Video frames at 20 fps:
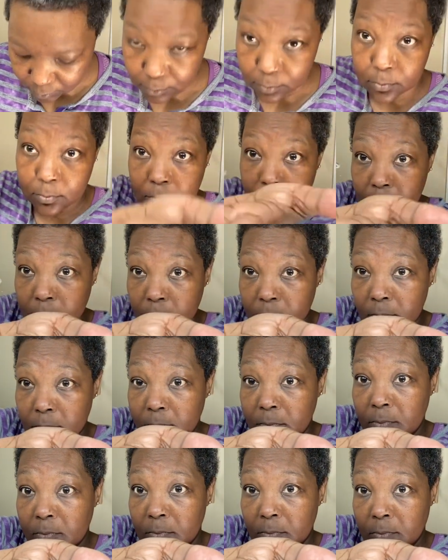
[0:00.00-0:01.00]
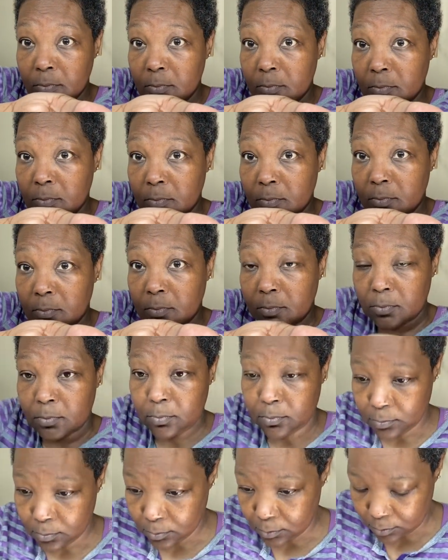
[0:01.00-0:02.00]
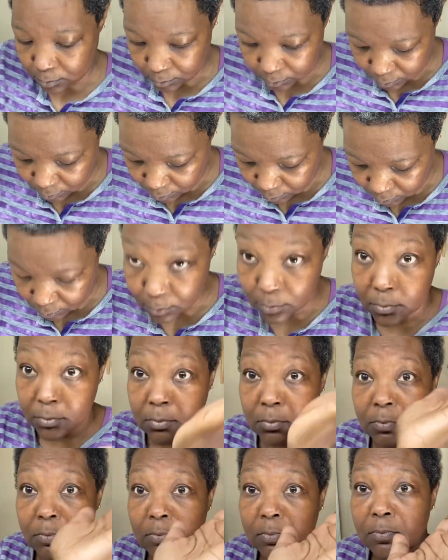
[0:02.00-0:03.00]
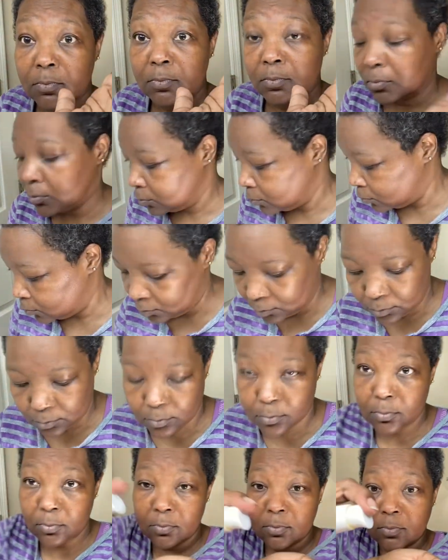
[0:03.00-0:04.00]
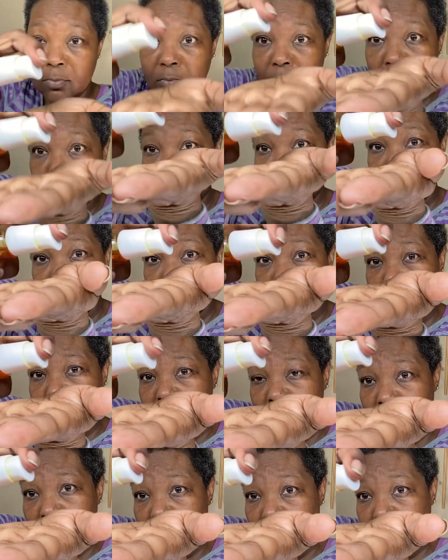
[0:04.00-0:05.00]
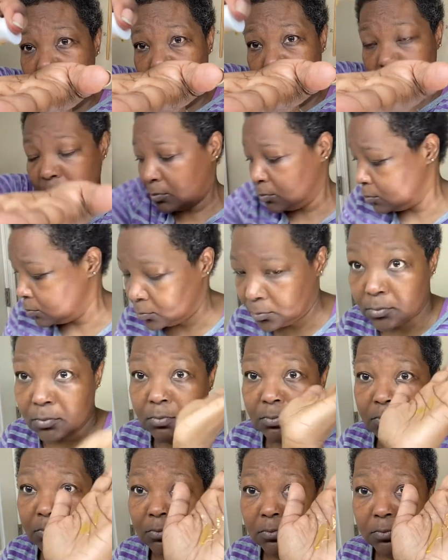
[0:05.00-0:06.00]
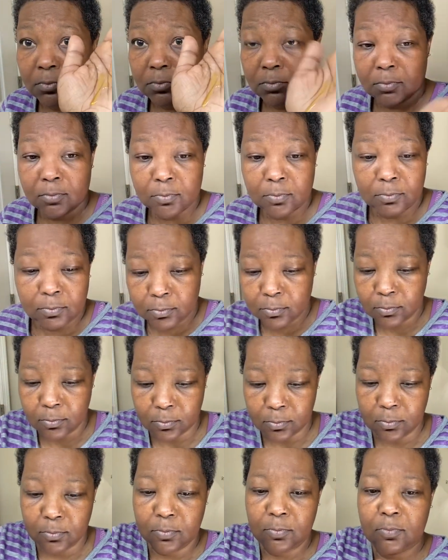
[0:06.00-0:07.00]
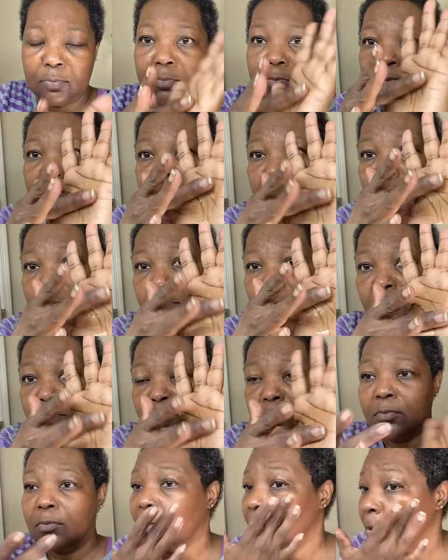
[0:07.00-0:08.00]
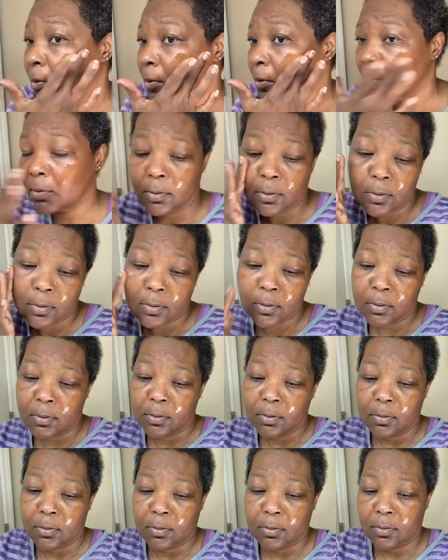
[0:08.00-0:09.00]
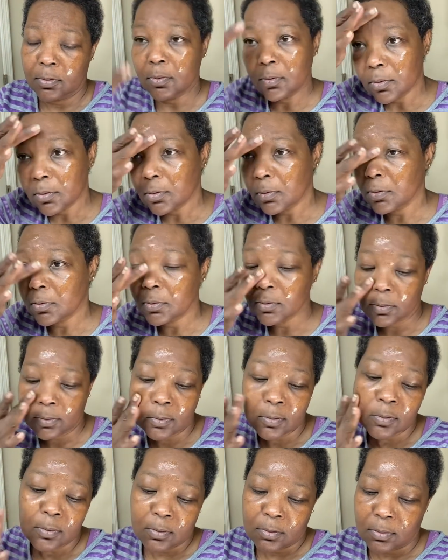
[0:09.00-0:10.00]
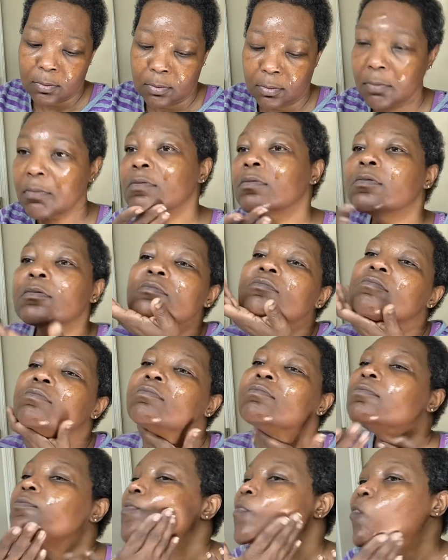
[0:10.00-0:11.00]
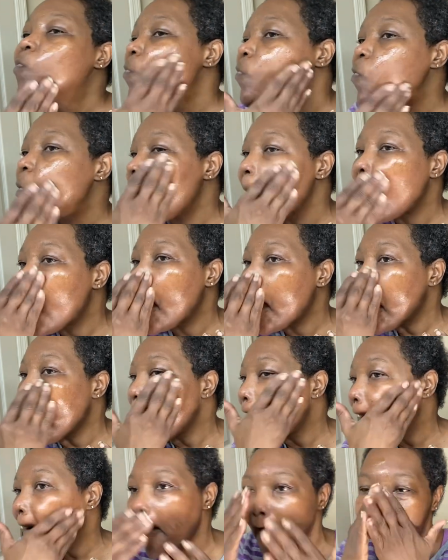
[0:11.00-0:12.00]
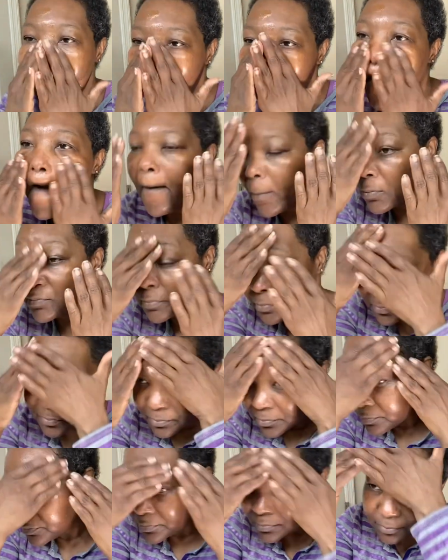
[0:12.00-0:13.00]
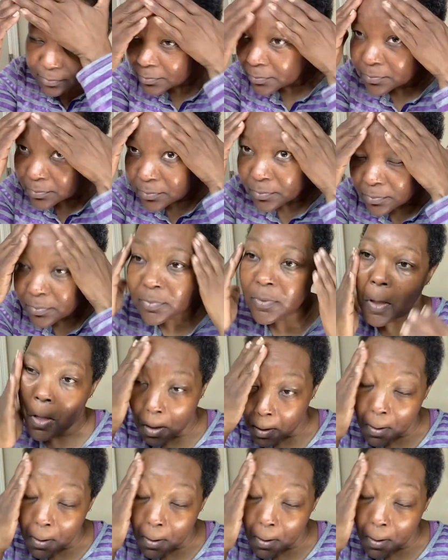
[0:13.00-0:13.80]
turmeric oil and then mix the CK oil together. Get those on the skin and get it moisturized. I use two little pumps of that. I combine them together, then I put them on my skin, making sure I get a little bit on that neck area